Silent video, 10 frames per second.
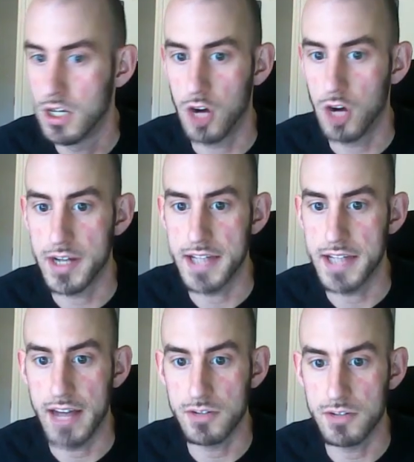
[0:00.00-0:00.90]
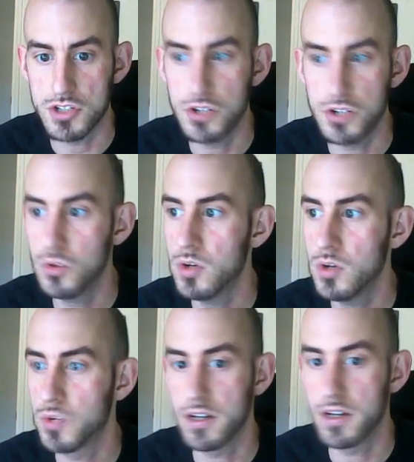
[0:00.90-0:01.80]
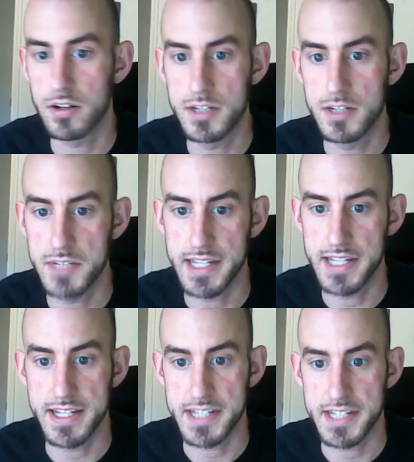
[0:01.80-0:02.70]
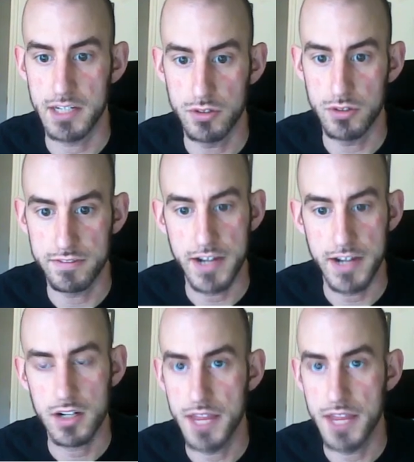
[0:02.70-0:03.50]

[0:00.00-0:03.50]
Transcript: All right, at level 2, we are going to be taking a second level 1 fighter,